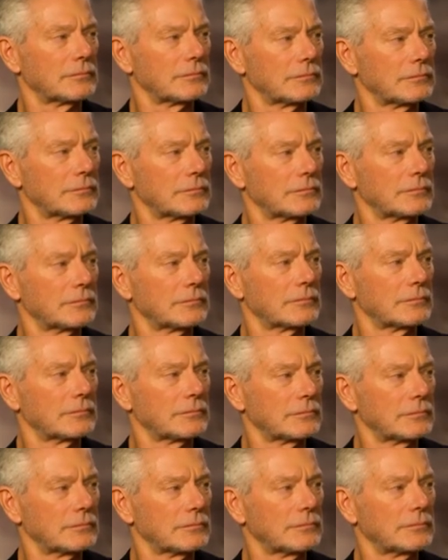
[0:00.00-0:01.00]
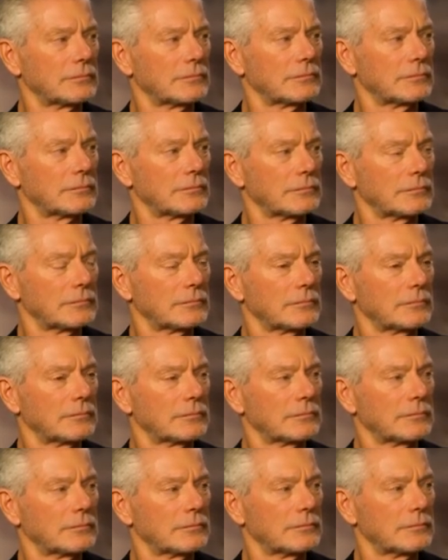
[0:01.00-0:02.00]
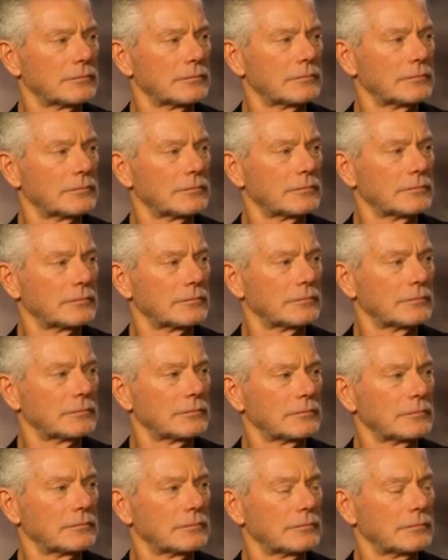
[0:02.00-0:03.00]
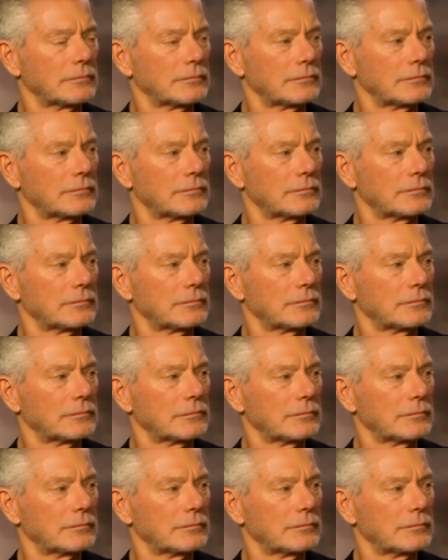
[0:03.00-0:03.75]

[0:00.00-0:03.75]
This person isn't speaking.